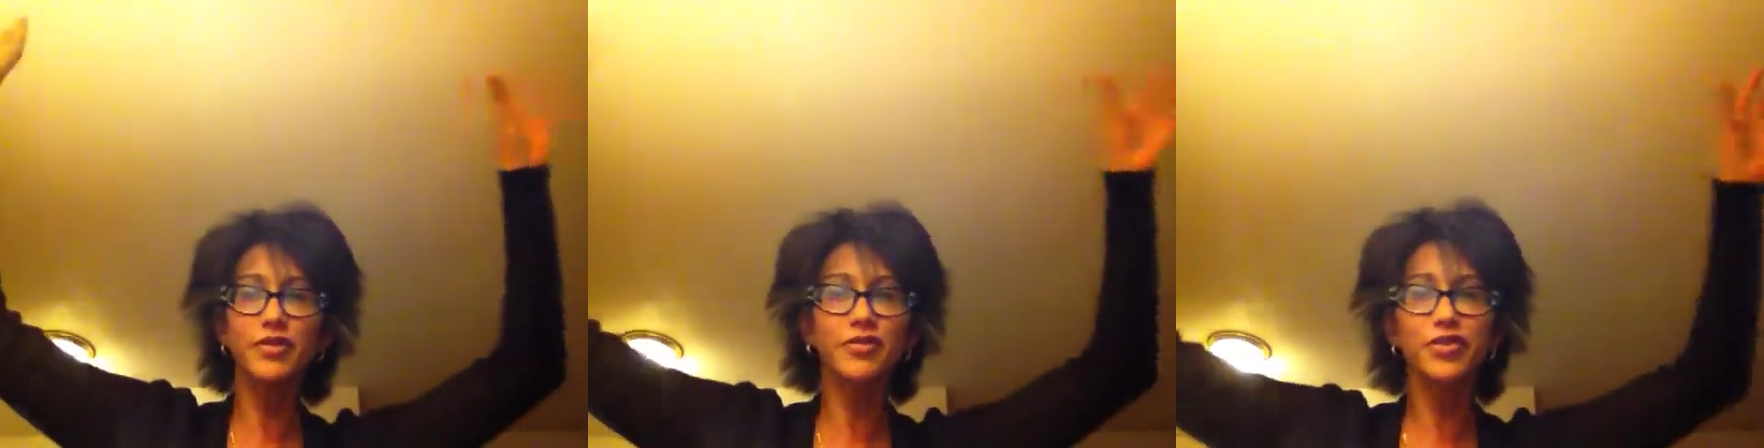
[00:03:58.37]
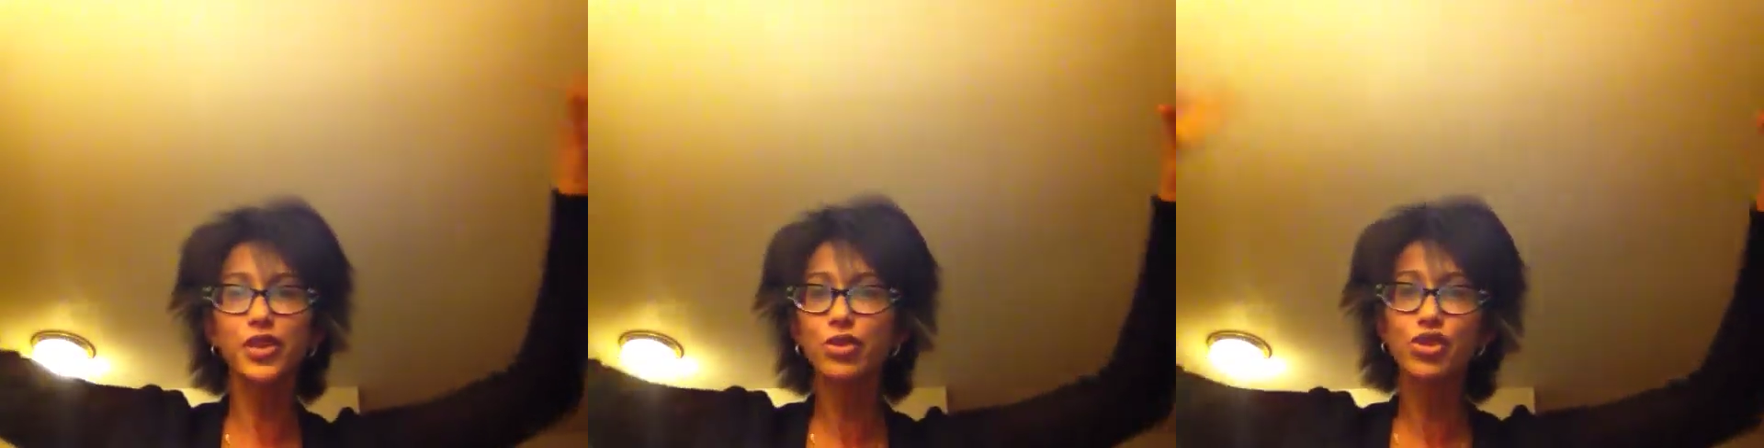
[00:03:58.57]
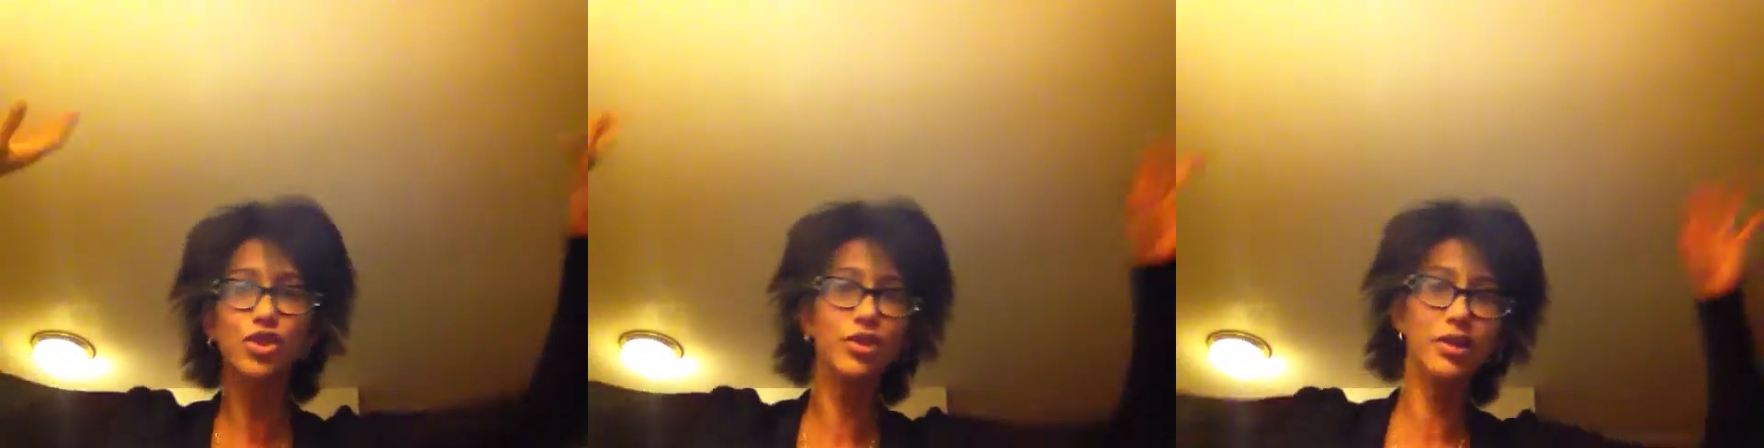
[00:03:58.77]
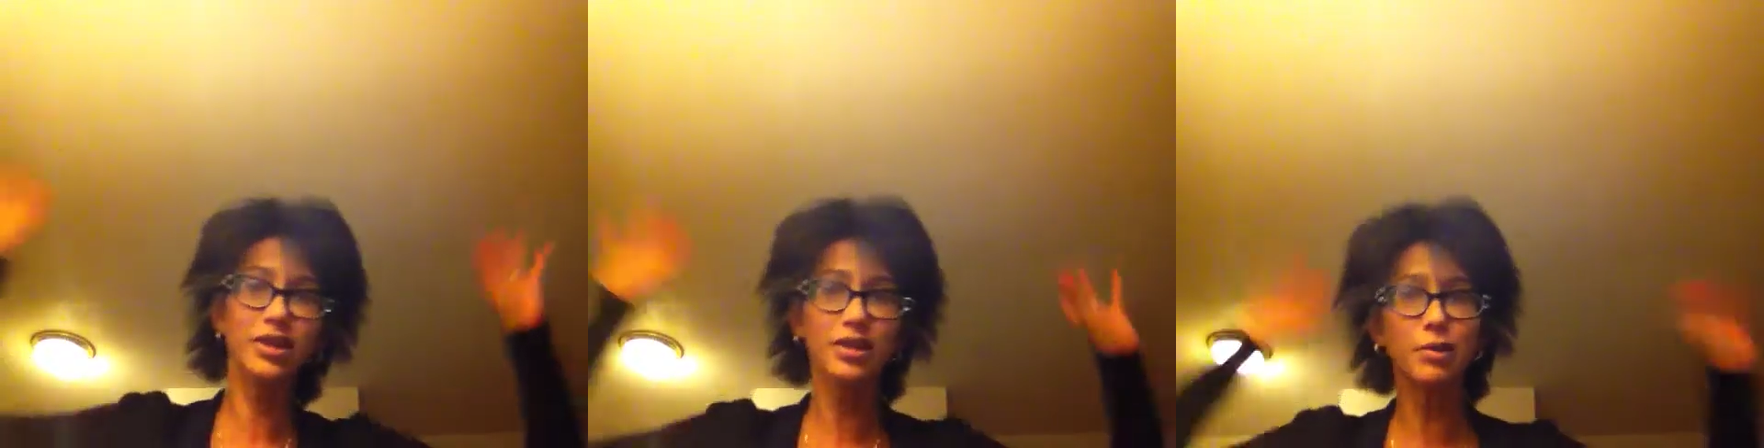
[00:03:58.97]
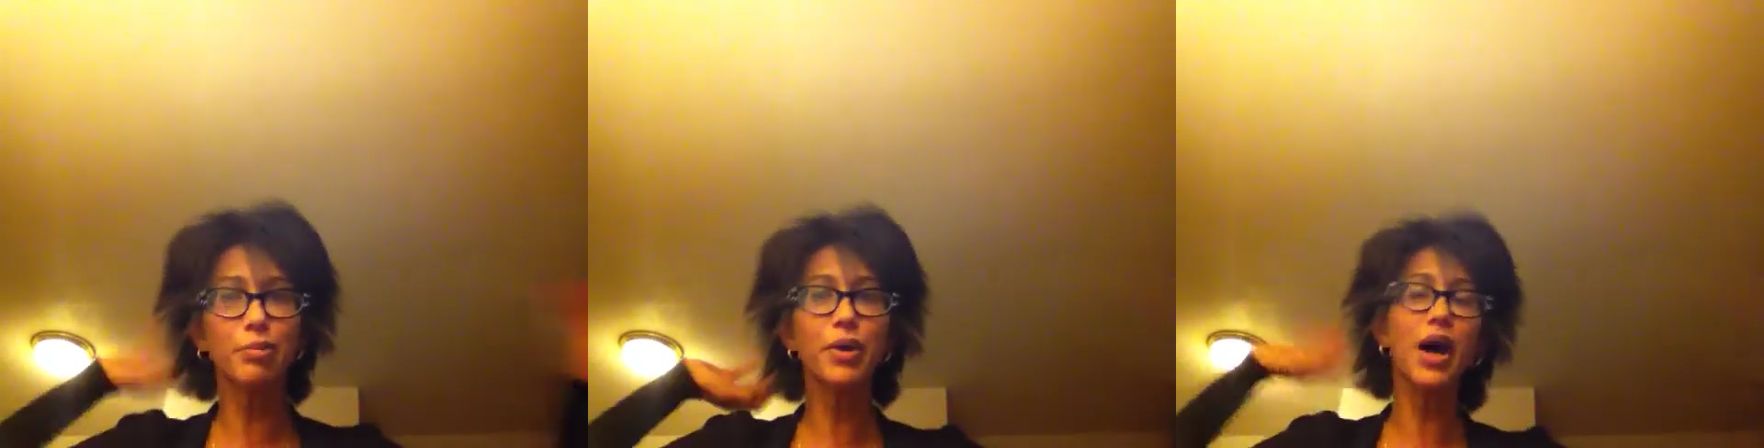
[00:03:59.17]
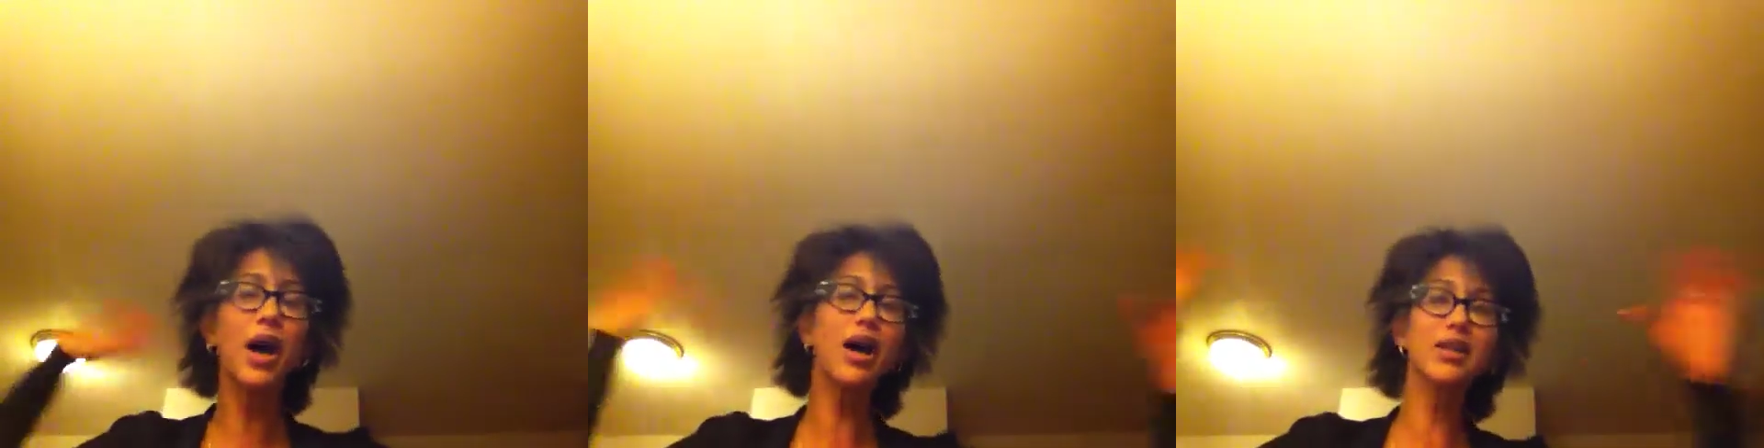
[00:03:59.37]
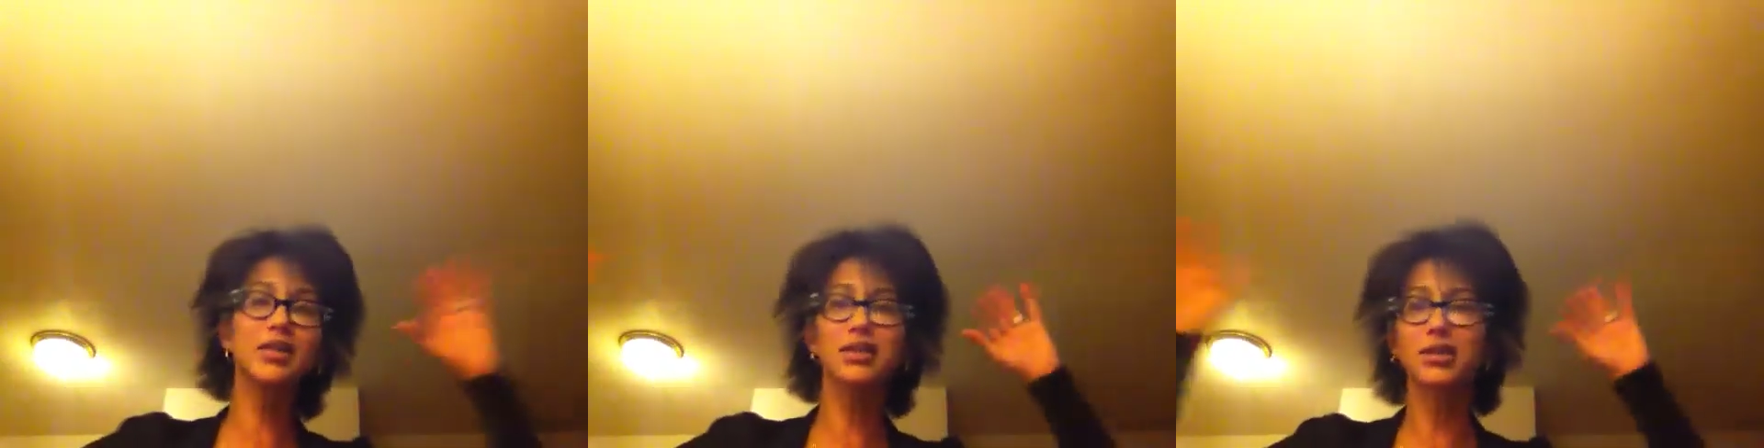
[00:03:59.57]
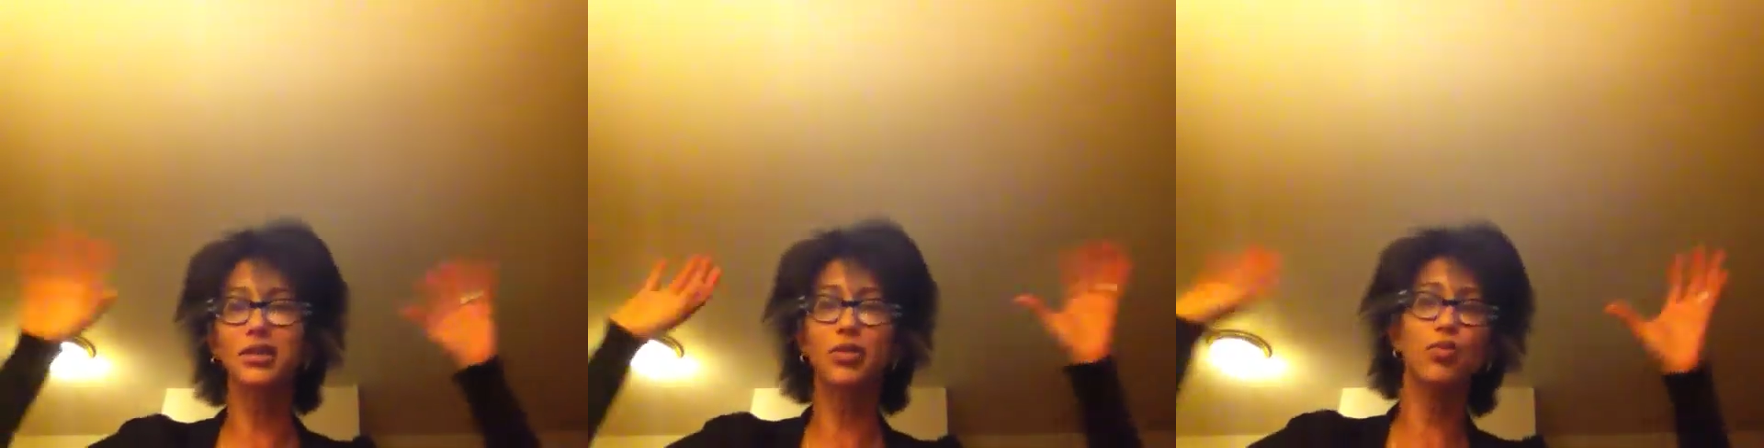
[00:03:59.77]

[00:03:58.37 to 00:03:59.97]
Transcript: future and the past and the